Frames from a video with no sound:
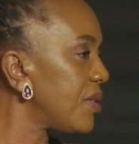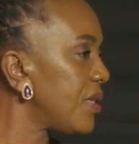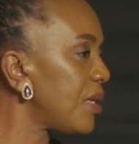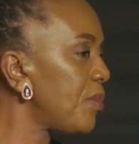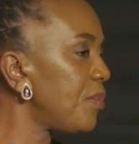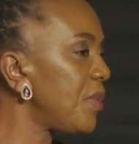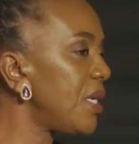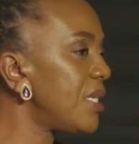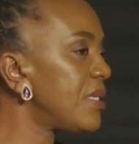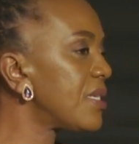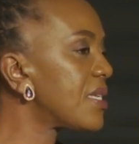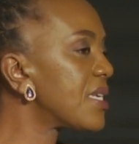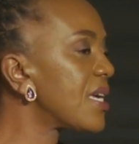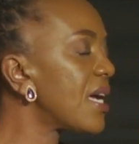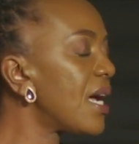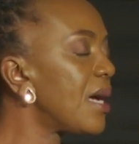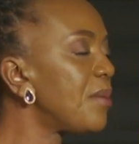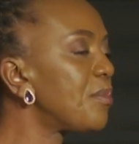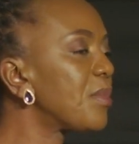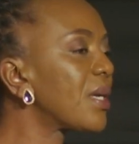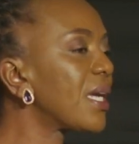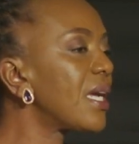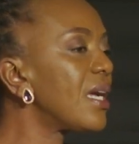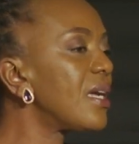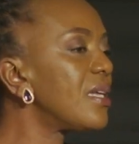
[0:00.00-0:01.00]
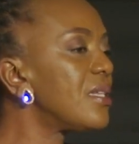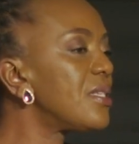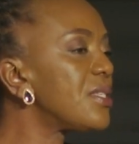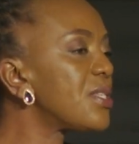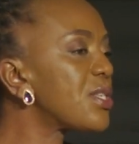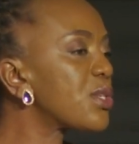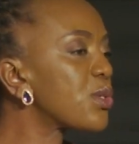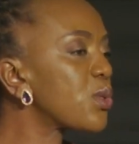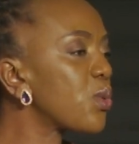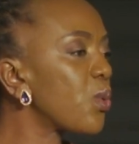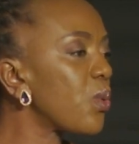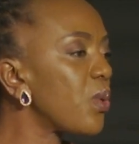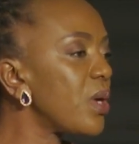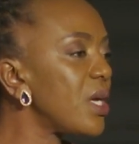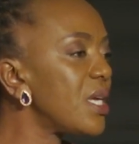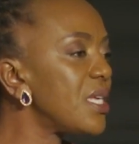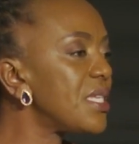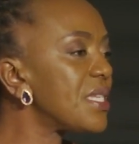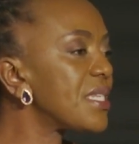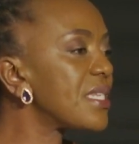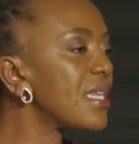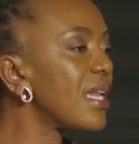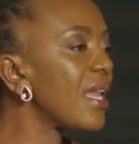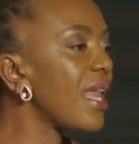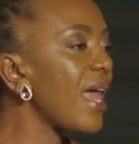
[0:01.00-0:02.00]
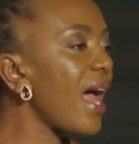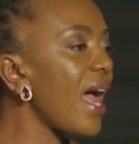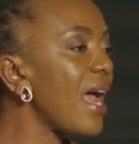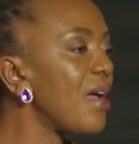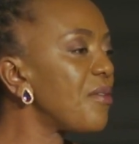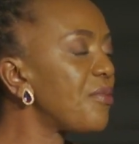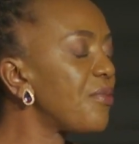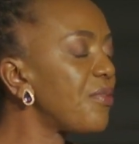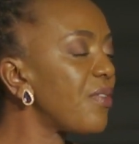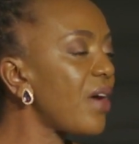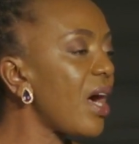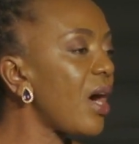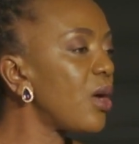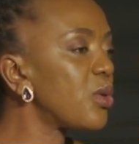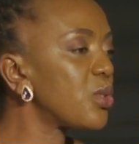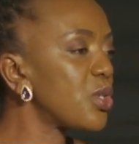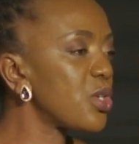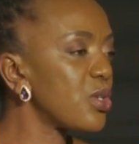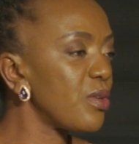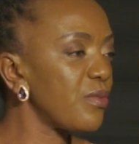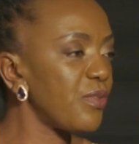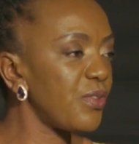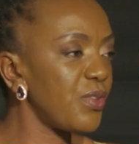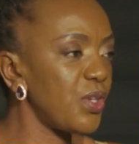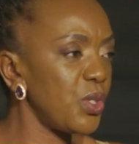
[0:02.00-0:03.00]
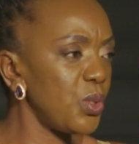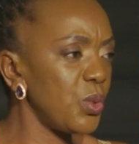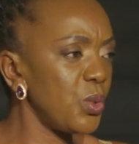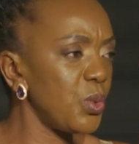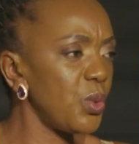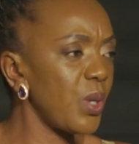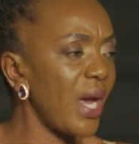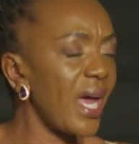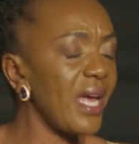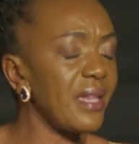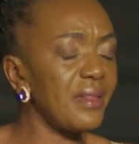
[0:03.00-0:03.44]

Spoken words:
The meantime can squeeze life out of you,